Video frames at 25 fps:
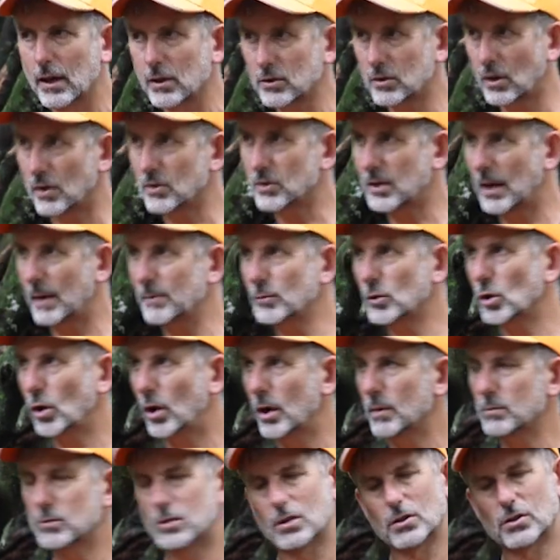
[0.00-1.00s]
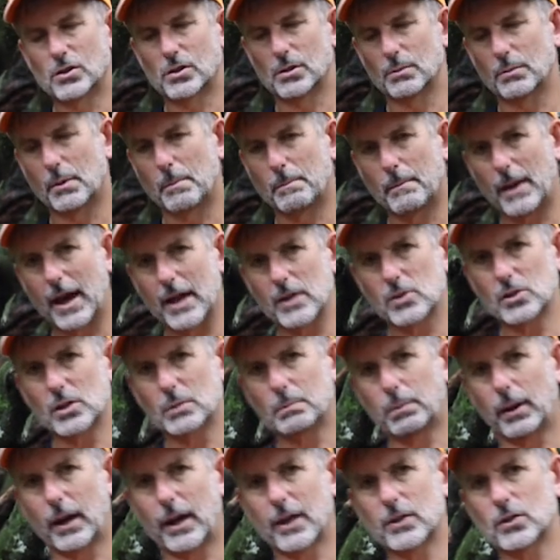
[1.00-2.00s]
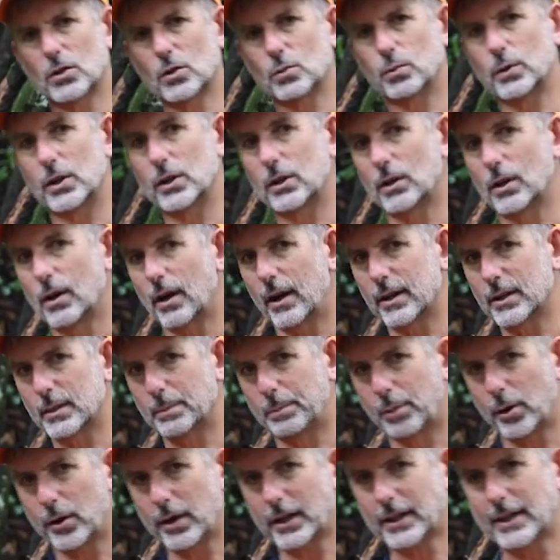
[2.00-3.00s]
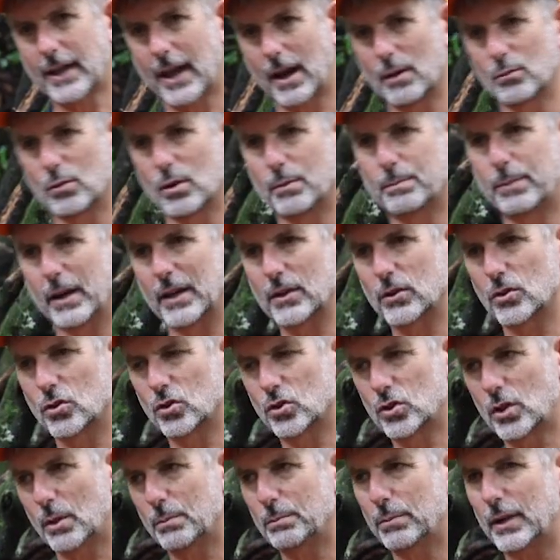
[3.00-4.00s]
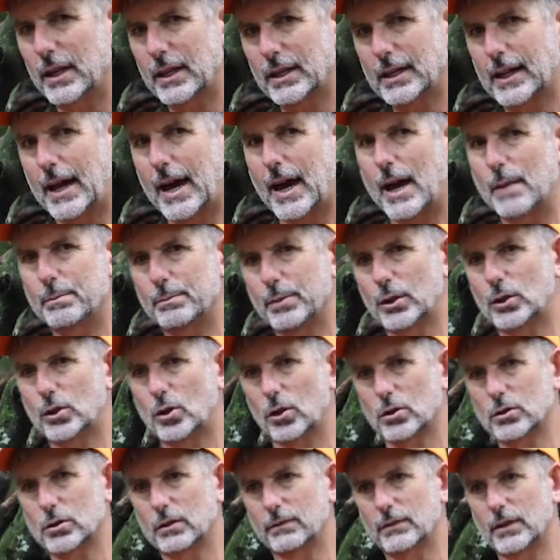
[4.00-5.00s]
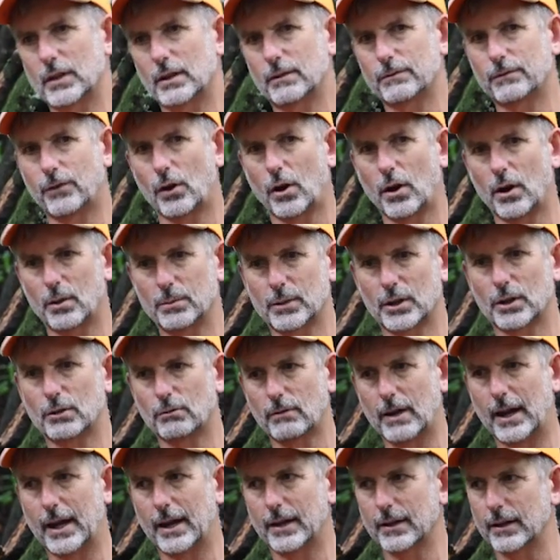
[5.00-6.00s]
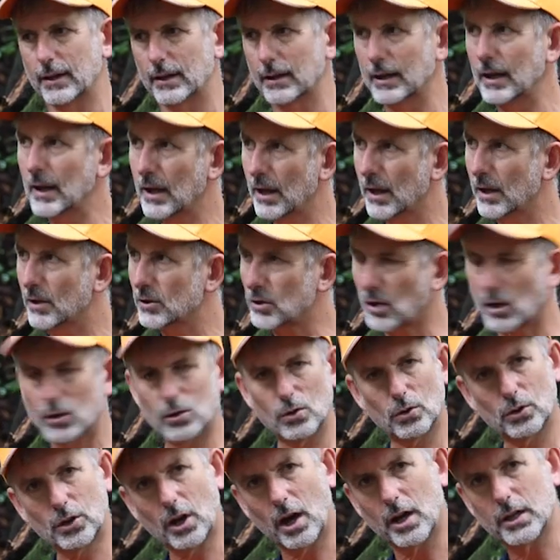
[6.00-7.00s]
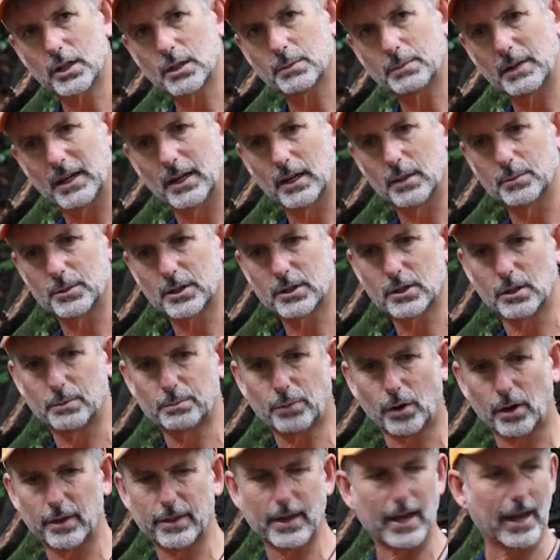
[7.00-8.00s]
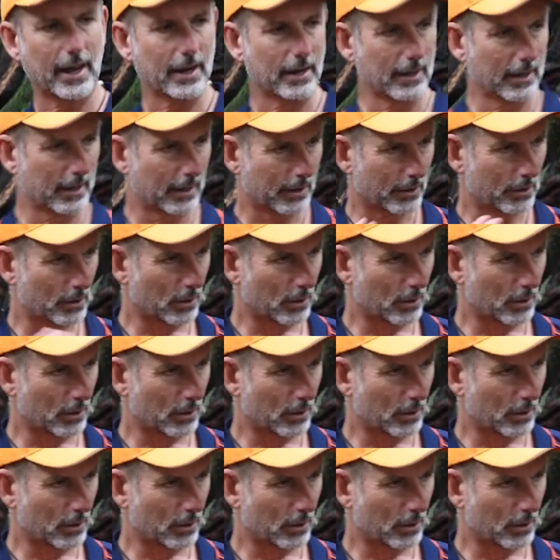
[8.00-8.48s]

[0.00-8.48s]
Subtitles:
So sometimes there's some amazing places where you'd like to put a camera, but you simply can't because of the environment around it. So you're going to be limited by that.